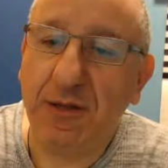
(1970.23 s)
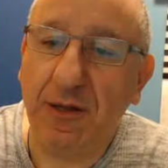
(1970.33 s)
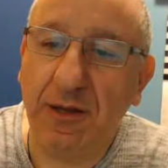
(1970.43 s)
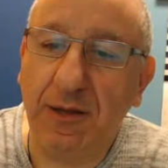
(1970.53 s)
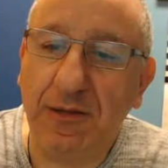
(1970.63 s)

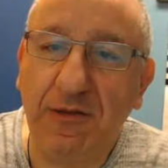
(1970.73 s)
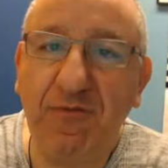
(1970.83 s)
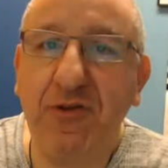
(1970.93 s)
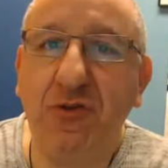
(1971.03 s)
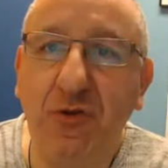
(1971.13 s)
uh,
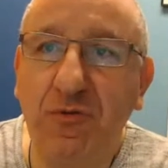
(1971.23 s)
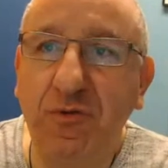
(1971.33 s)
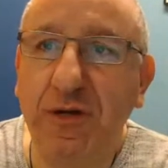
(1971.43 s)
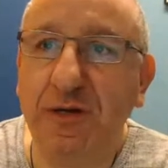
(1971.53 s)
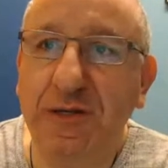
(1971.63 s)
even though
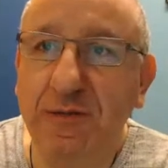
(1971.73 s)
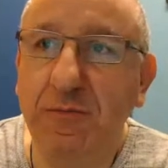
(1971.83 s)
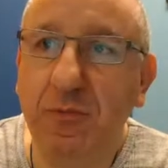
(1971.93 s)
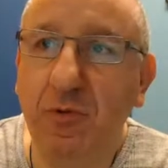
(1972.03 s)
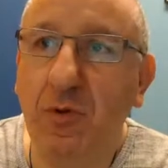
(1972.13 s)
we're
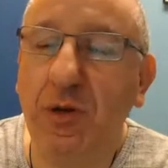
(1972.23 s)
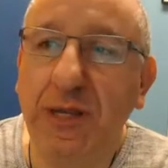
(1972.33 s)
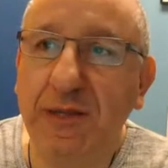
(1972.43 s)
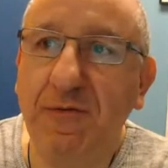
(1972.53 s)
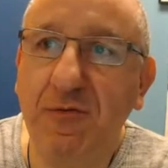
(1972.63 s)

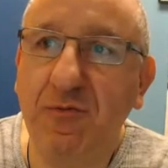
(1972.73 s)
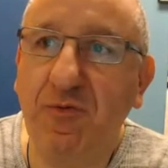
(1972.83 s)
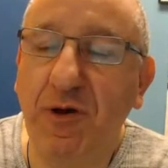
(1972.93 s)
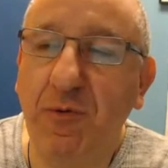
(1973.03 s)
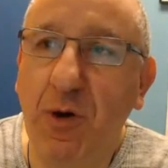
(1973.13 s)
going
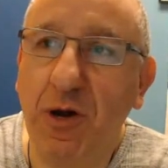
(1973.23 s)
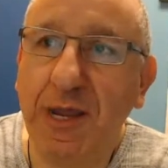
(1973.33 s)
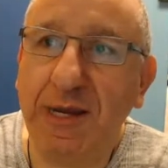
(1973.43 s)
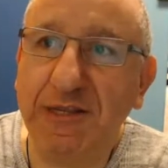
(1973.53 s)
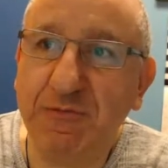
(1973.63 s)
for a walk
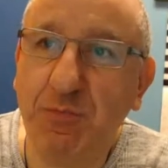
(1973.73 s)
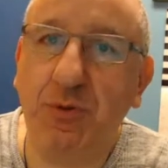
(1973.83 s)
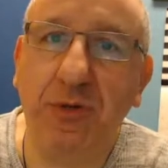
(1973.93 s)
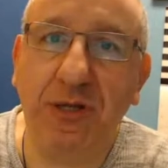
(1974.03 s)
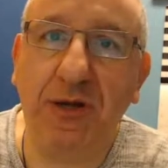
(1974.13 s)
and it's
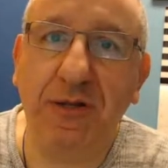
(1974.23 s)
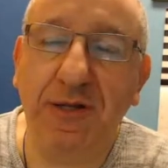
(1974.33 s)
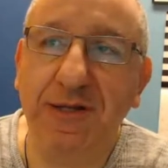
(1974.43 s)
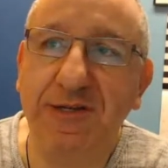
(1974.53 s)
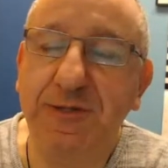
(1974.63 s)
pulling on the
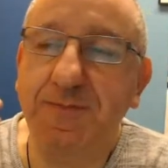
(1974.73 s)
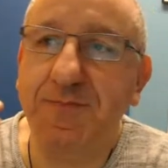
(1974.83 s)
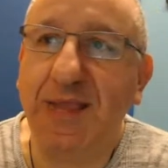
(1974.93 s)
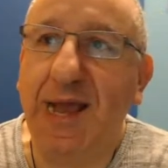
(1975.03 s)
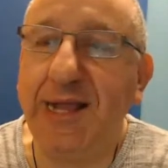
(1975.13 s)
leash
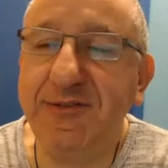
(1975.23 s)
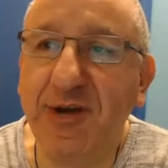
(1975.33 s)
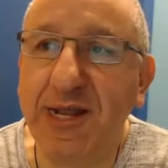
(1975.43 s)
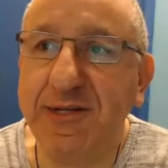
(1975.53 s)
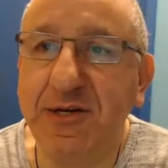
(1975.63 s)
i'd
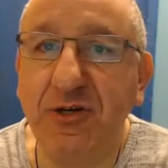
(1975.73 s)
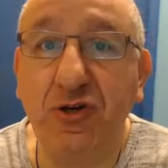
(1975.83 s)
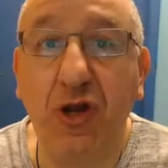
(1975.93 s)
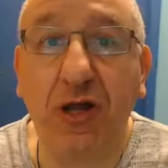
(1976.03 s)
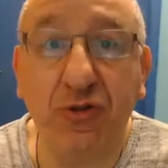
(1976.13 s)
rather
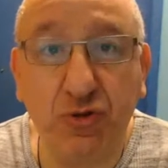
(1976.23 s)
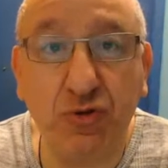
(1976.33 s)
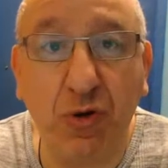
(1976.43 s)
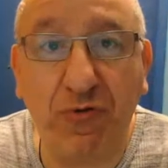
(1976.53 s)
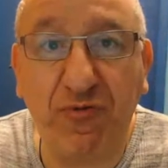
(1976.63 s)
not to
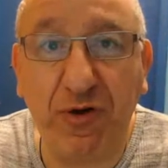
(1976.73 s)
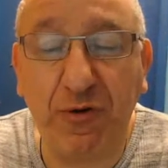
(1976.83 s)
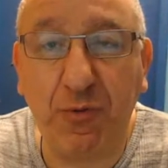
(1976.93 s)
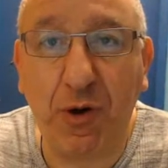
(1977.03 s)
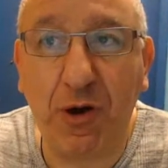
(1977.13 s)
go for a
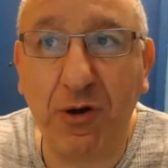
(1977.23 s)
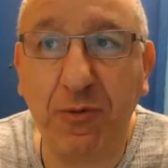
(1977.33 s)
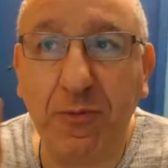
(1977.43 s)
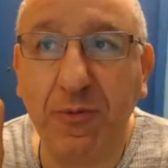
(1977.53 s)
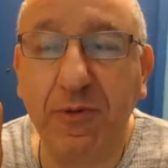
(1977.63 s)
walk
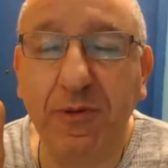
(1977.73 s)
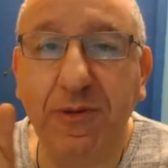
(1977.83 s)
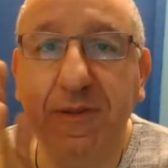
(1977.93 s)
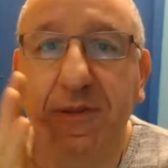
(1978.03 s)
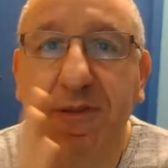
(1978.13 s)

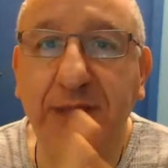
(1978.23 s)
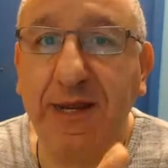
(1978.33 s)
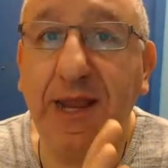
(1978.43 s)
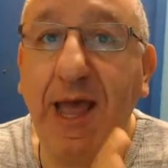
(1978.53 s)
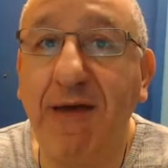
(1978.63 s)

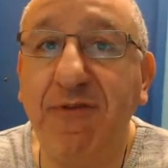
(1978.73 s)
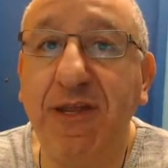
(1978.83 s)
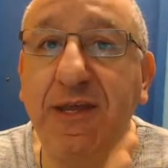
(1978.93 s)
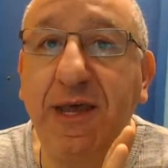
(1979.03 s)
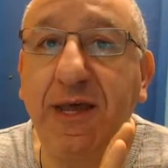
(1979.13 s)
than
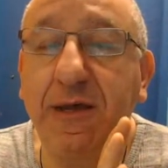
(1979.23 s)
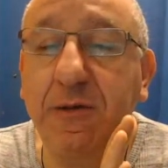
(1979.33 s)
having a